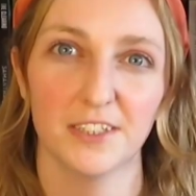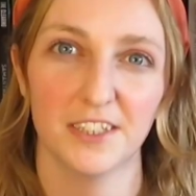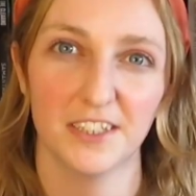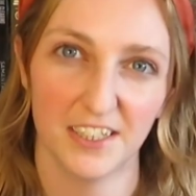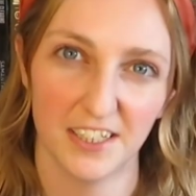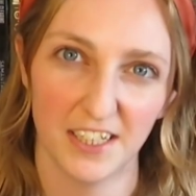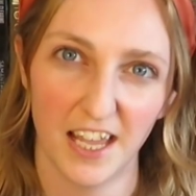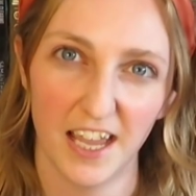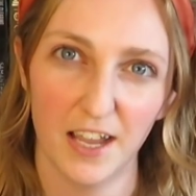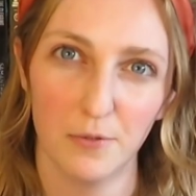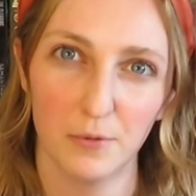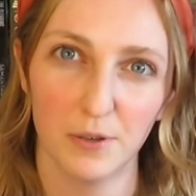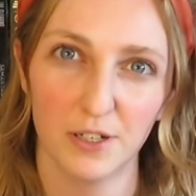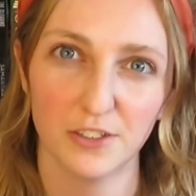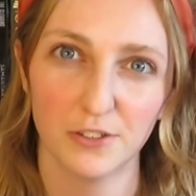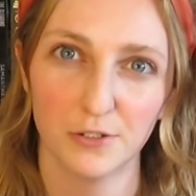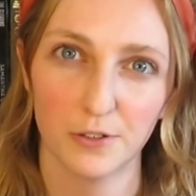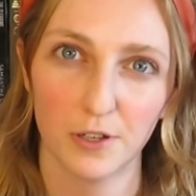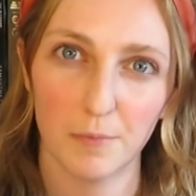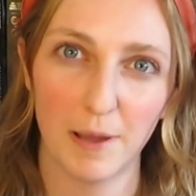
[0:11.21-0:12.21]
Today I want to
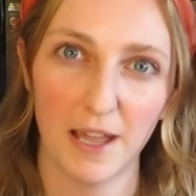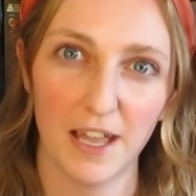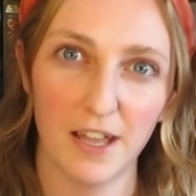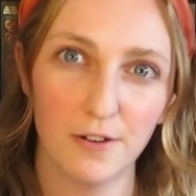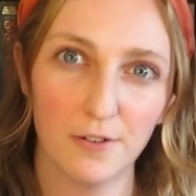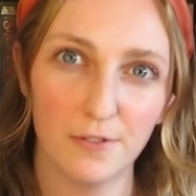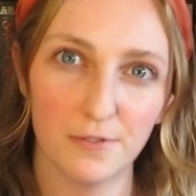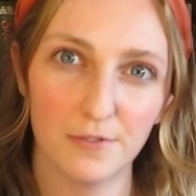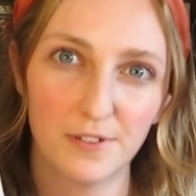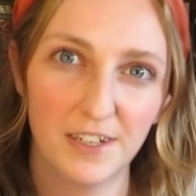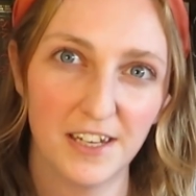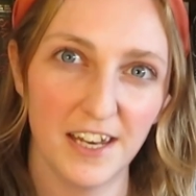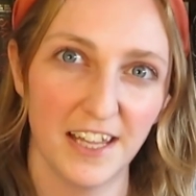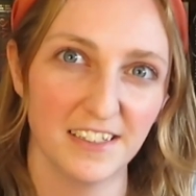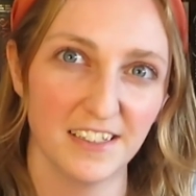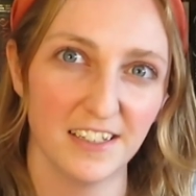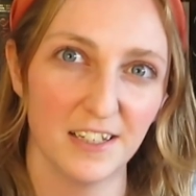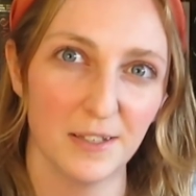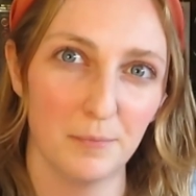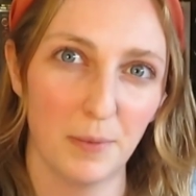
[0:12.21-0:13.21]
talk about
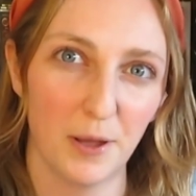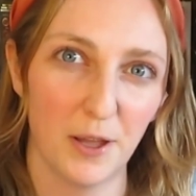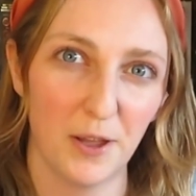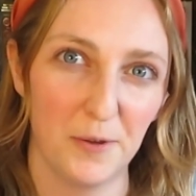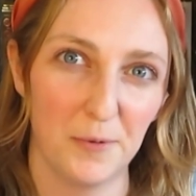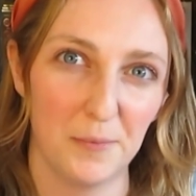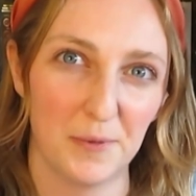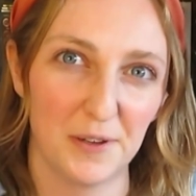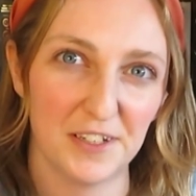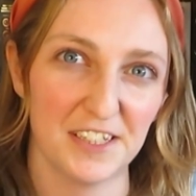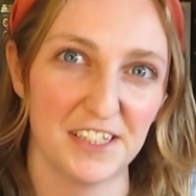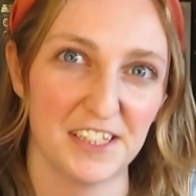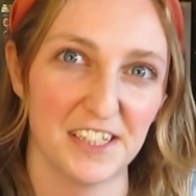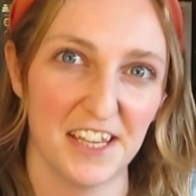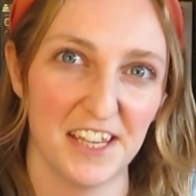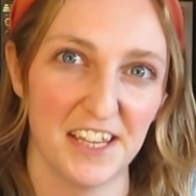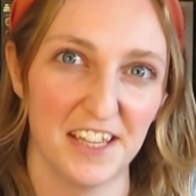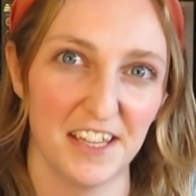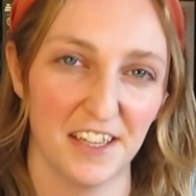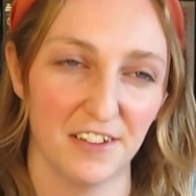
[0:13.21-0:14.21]
Nettle and Bone by
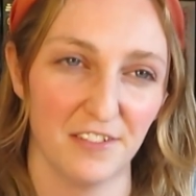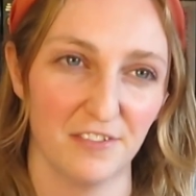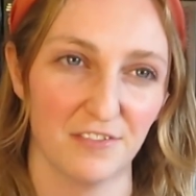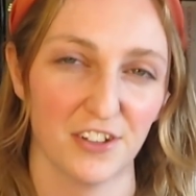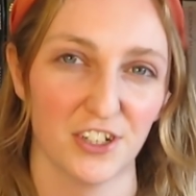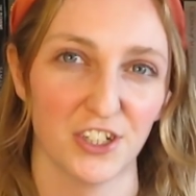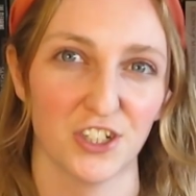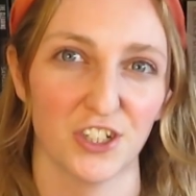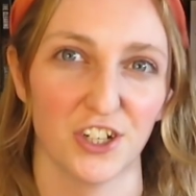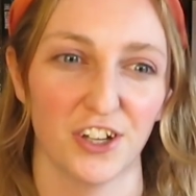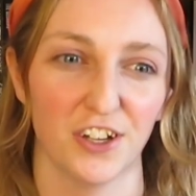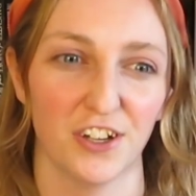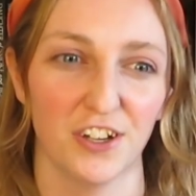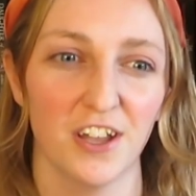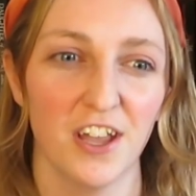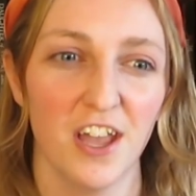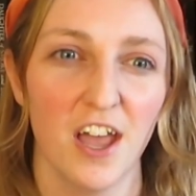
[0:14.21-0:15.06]
T. Kingfisher.